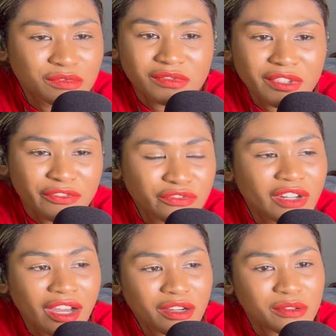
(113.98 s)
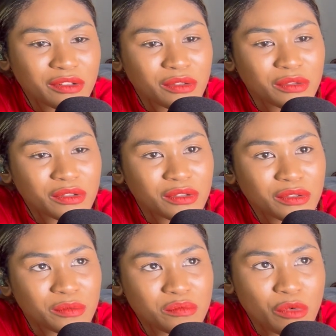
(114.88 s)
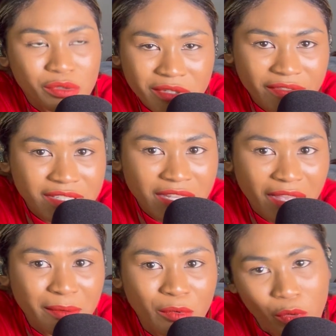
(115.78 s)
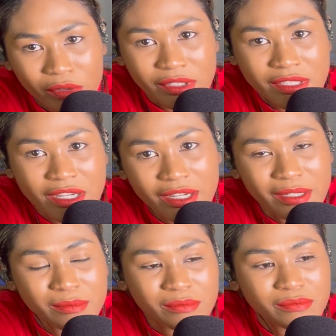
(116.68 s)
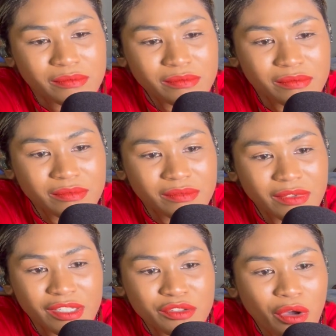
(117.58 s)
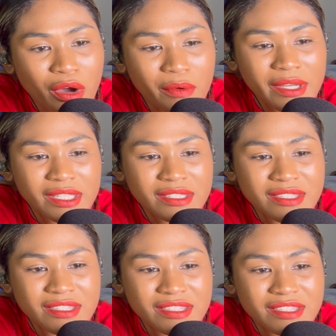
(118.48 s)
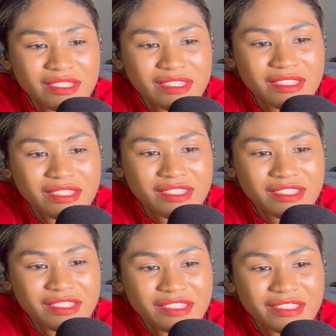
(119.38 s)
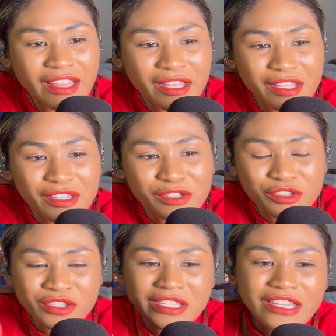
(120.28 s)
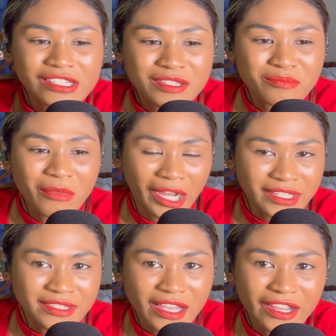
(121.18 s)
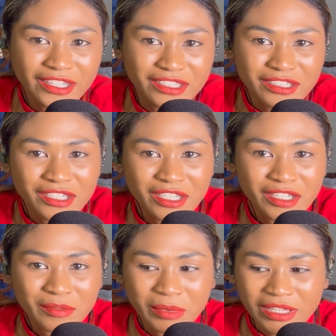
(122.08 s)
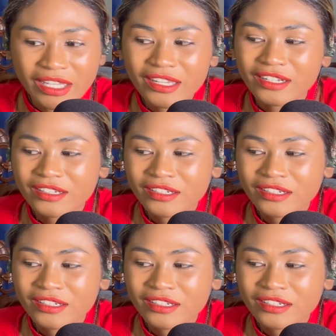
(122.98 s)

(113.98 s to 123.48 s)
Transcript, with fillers: If not most of the time, all the time. It's always like, see it in my side, but then